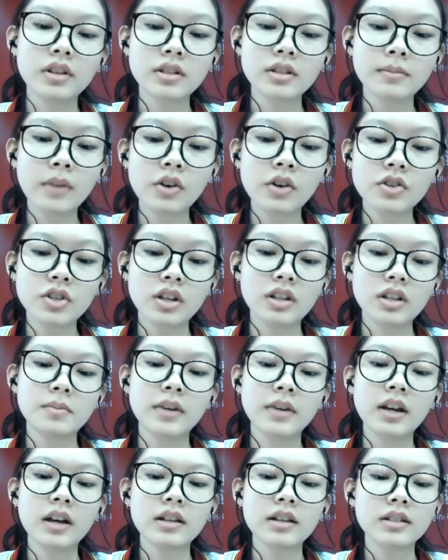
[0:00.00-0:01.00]
is to
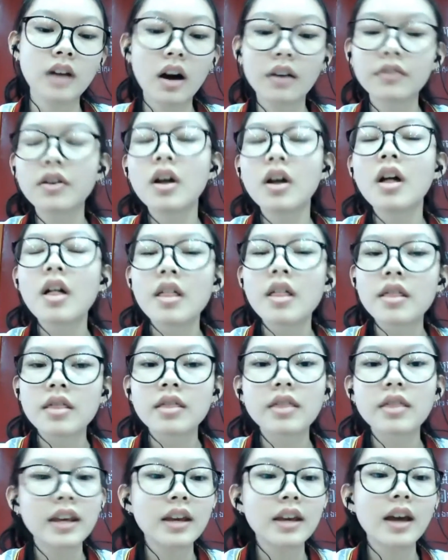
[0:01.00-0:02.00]
practice speaking
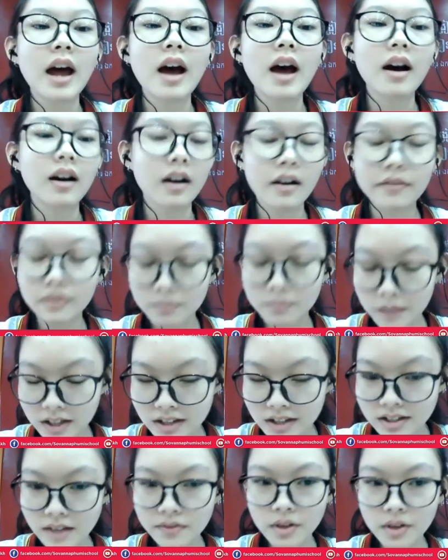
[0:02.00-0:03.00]
with yourself in front of the
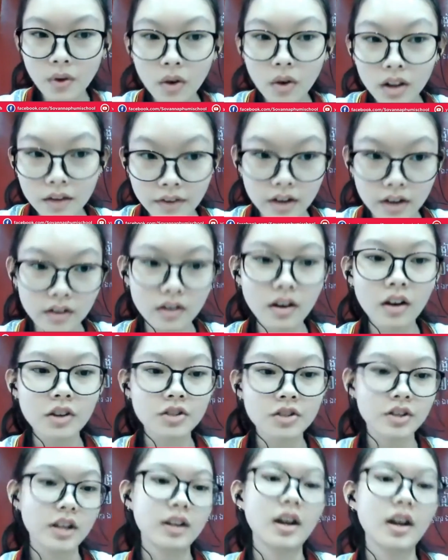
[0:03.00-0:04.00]
mirror. That way
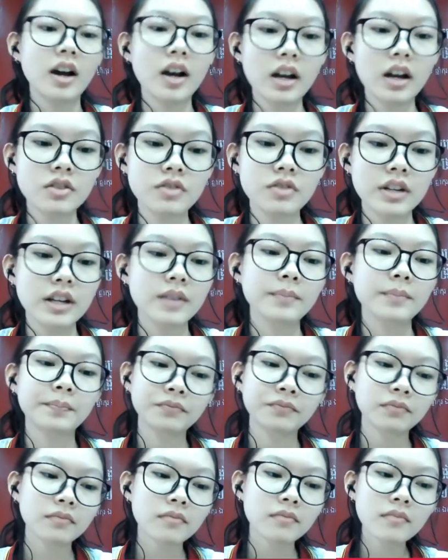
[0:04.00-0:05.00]
you can learn to speak
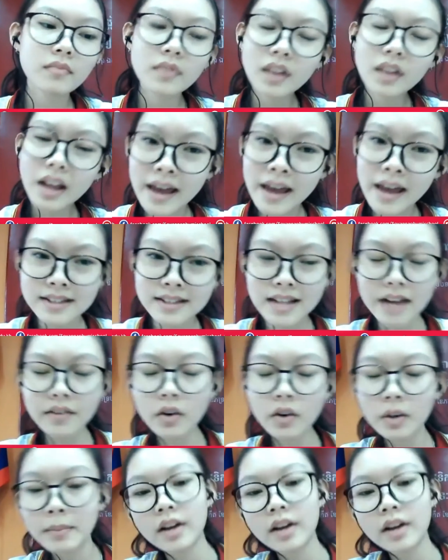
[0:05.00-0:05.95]
more fluently and more